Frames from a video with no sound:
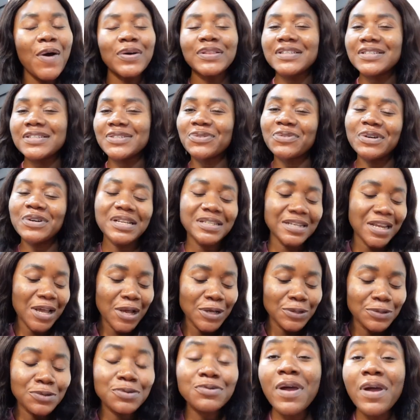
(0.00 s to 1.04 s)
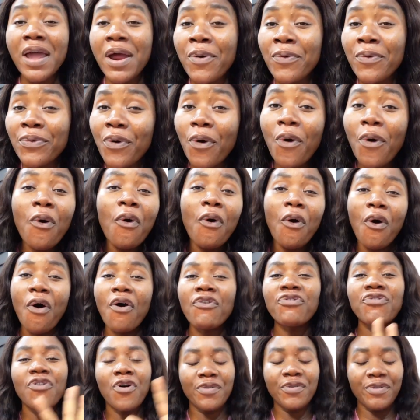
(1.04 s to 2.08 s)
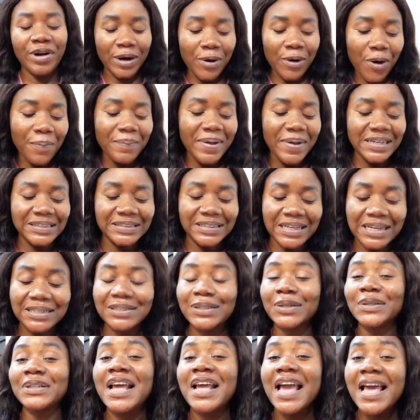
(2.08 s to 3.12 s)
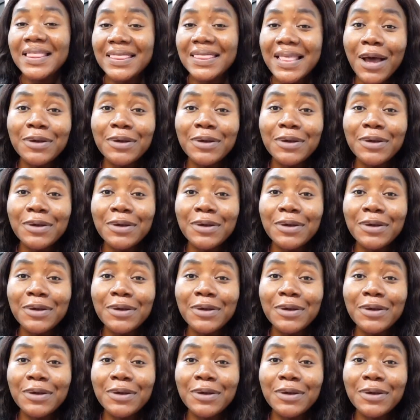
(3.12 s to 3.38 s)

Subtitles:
on the screen to enroll or for recommendation.